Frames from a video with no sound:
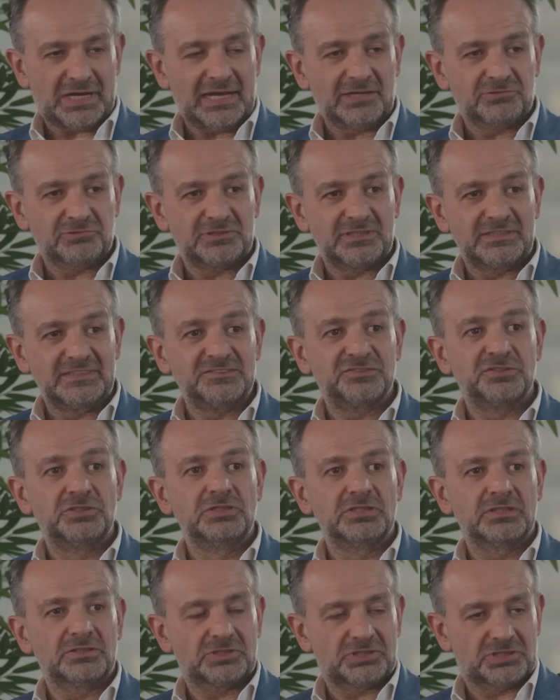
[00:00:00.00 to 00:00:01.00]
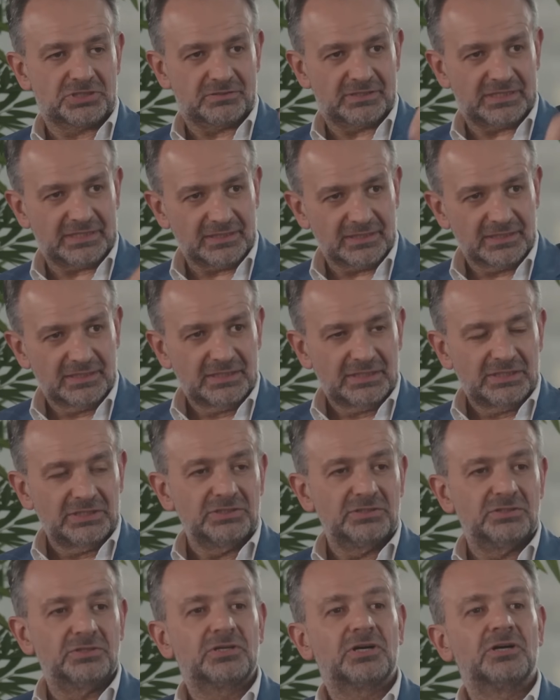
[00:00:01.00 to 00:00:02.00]
actually is nurturing
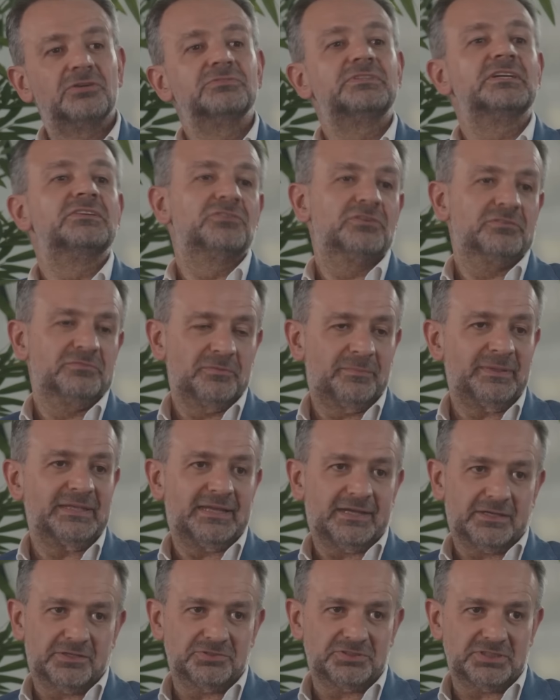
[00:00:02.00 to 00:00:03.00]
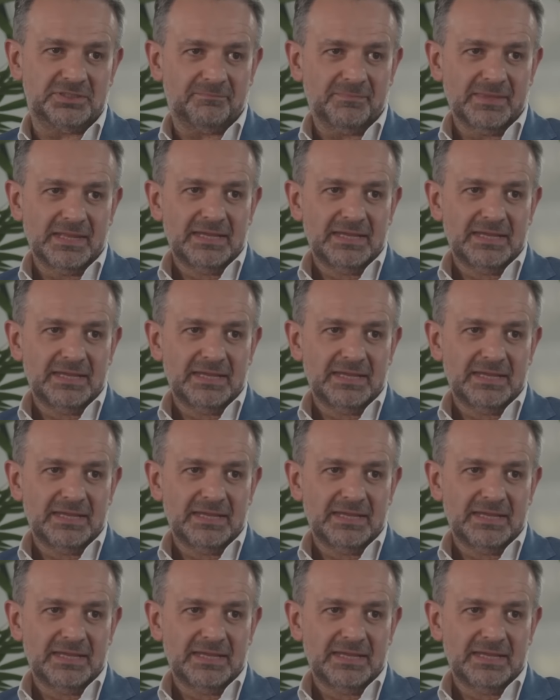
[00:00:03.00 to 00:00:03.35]
the content of the pedagogy.